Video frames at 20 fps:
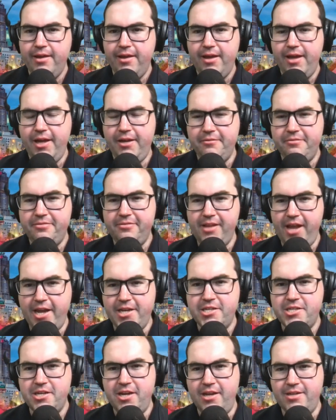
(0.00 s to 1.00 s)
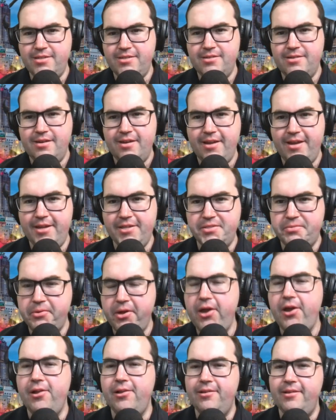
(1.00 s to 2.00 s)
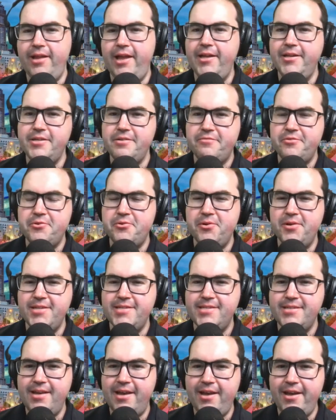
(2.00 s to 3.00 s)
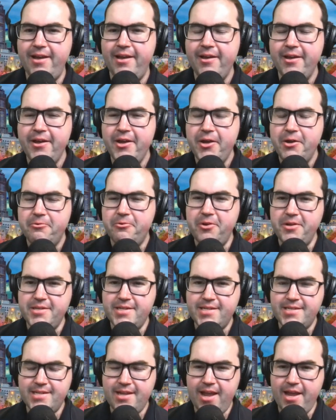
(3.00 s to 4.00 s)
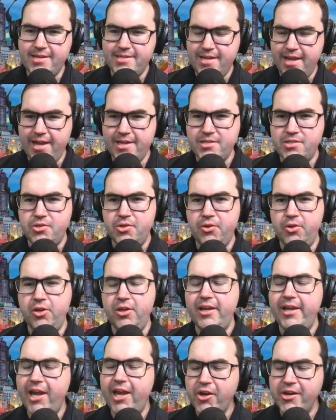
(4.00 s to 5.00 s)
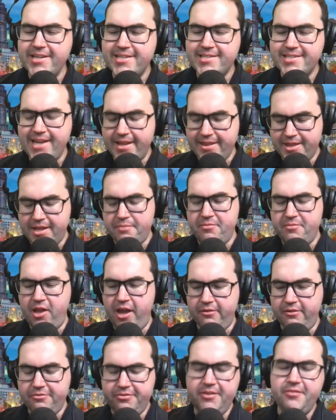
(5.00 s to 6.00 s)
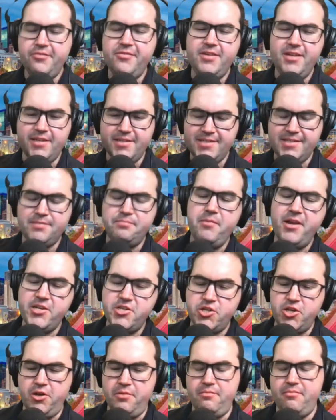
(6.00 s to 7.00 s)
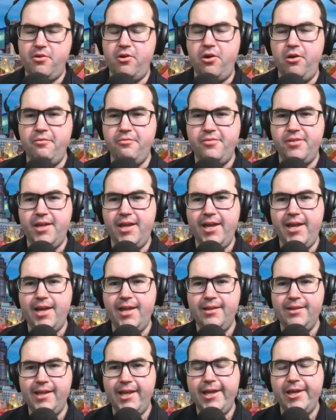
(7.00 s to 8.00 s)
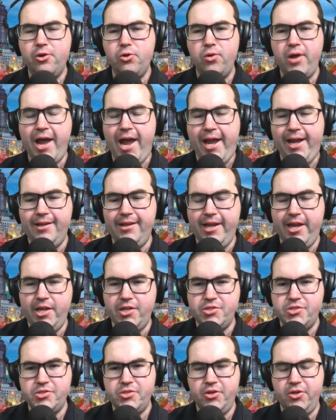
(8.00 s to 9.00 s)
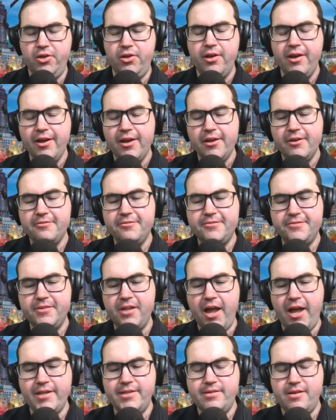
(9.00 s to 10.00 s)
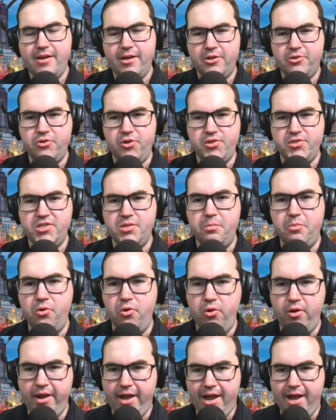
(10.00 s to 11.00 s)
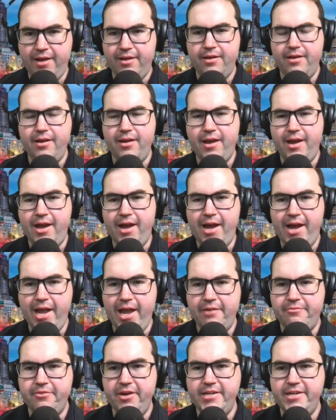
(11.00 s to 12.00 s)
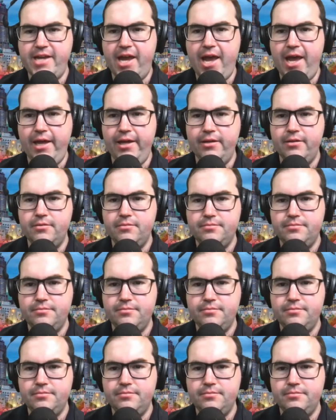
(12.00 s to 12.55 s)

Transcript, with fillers: inflation as well, and of course uh, Ron DeSantis, who he only sent them like fifty a smidgen of the illegal aliens who flood across the border uh, every day